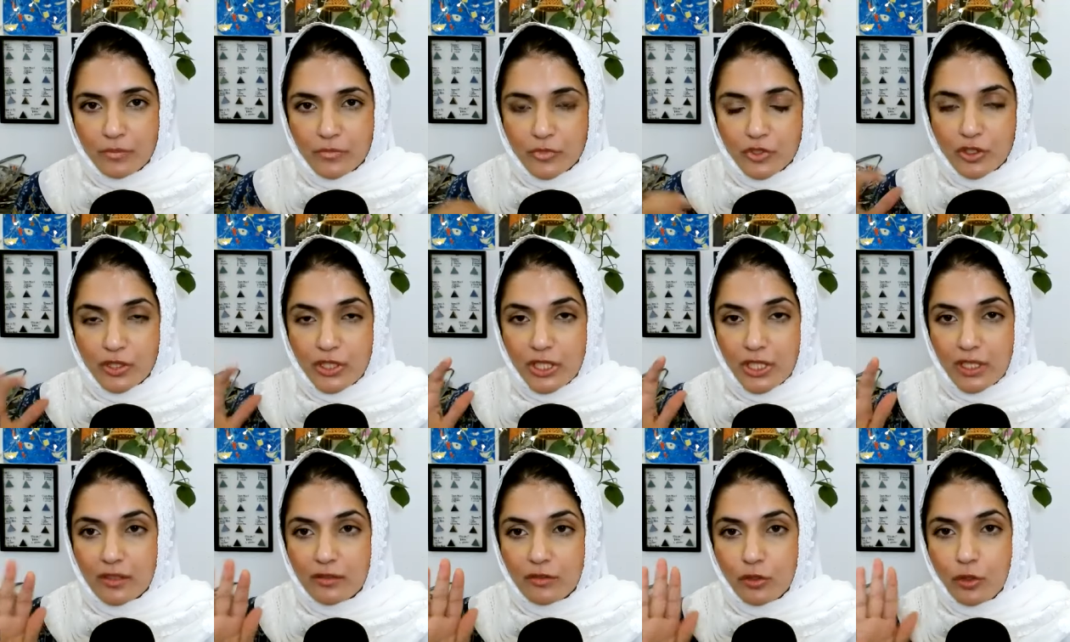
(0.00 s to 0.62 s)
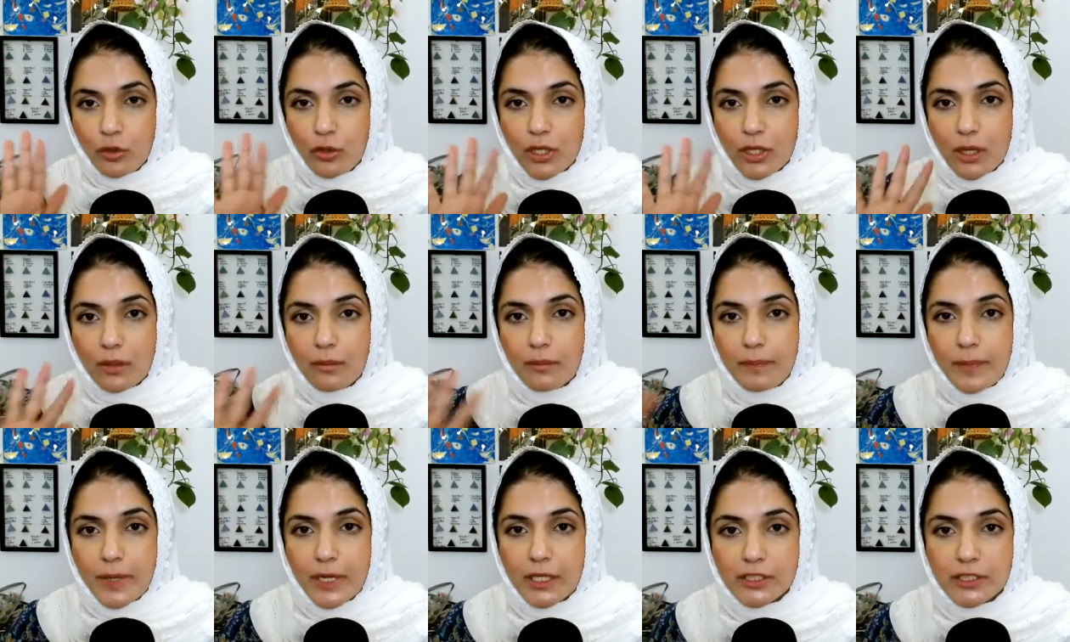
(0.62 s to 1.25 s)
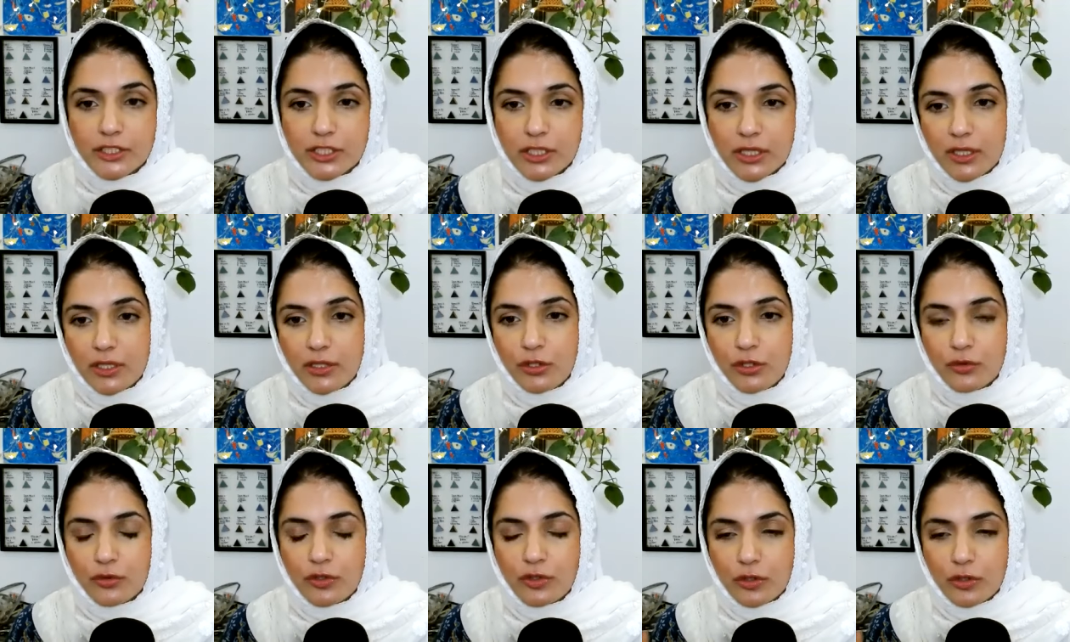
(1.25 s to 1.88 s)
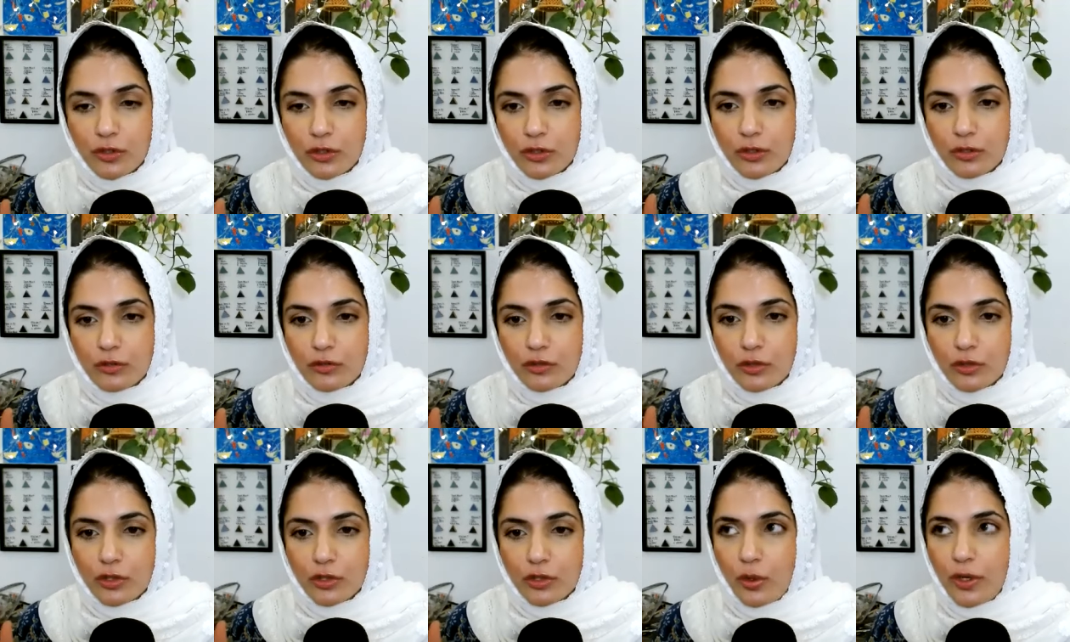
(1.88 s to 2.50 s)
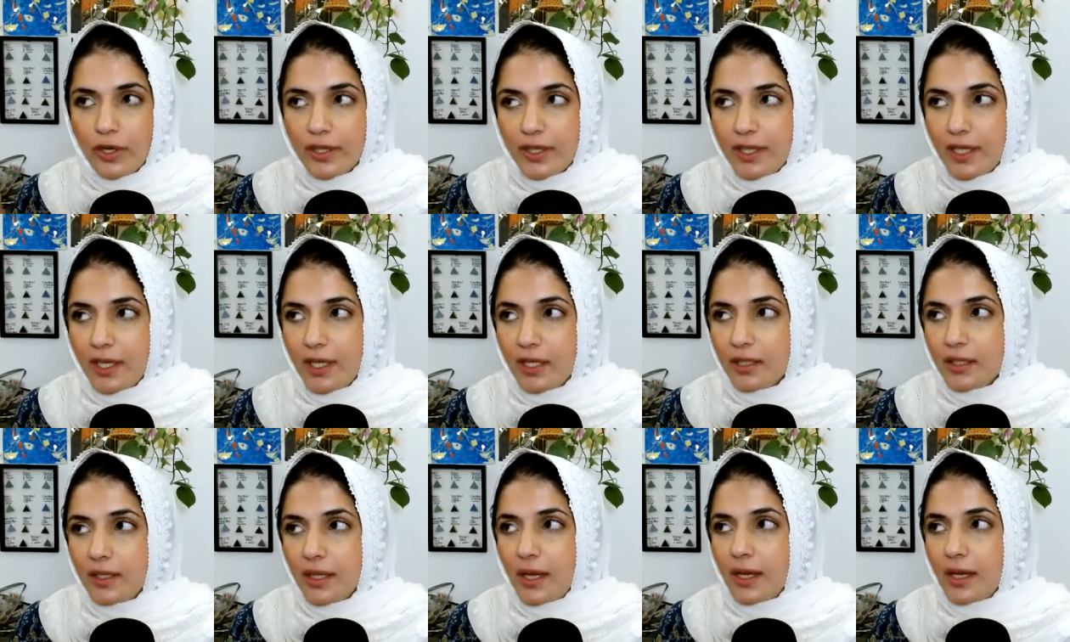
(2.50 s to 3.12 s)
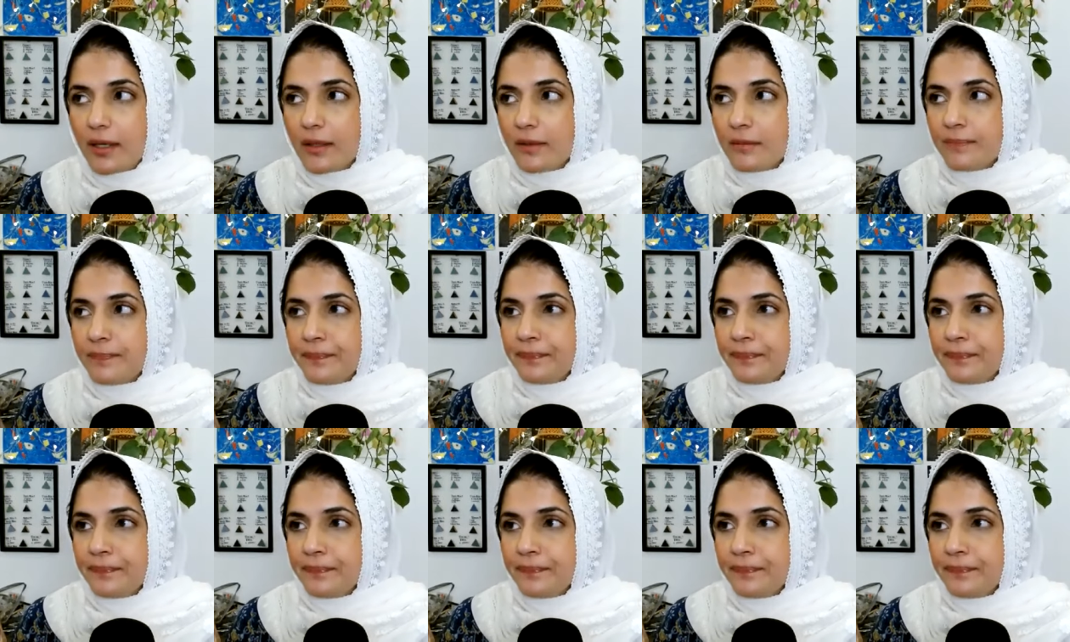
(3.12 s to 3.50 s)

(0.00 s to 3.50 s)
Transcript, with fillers: so there is no compulsion in you so so don't think that